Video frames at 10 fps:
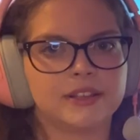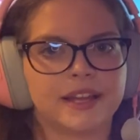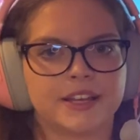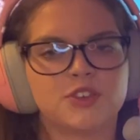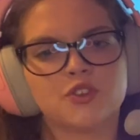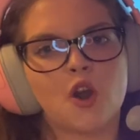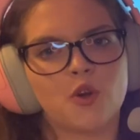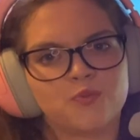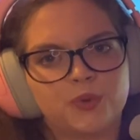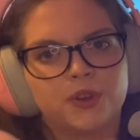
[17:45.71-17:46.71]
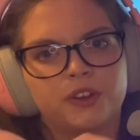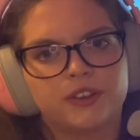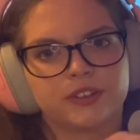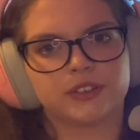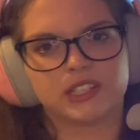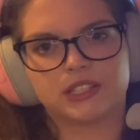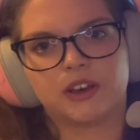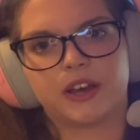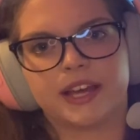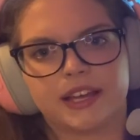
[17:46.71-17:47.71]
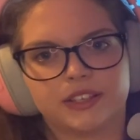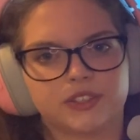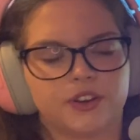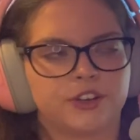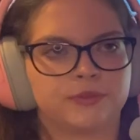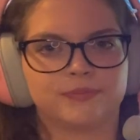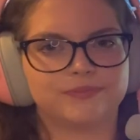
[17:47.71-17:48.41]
like, you know, put on the stockings or